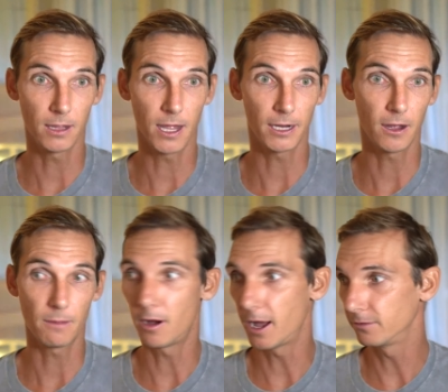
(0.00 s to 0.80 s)
Like I
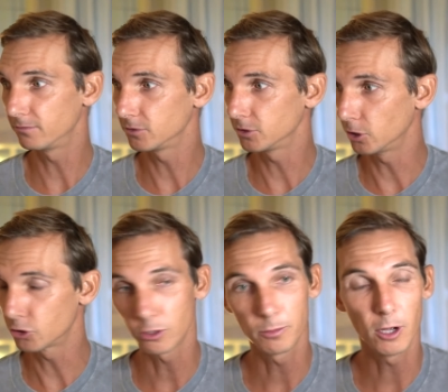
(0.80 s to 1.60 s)
might,
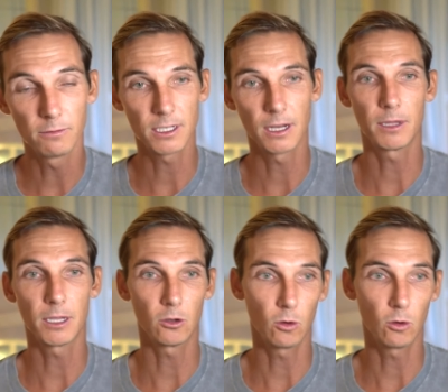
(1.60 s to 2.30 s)
trip over something,